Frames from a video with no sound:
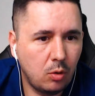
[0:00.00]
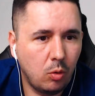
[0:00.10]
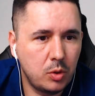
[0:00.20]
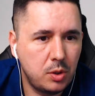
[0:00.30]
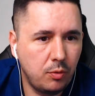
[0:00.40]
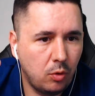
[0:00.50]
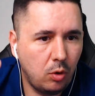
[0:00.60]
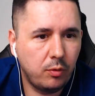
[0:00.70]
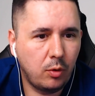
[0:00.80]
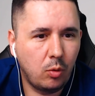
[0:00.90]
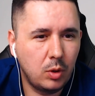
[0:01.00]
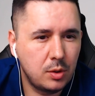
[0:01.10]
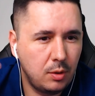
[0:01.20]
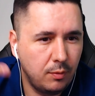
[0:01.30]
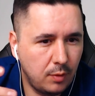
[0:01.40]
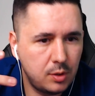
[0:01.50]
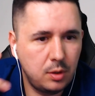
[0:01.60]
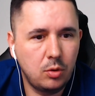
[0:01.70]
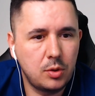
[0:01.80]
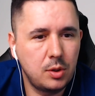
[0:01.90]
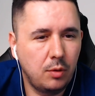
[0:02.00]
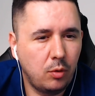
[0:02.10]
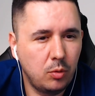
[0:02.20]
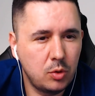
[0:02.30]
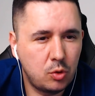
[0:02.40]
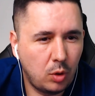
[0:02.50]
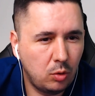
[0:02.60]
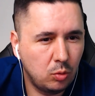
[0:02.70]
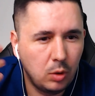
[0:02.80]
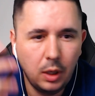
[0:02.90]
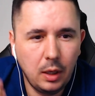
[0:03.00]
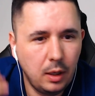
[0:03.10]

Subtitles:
always evolve, always invest in yourself, always try to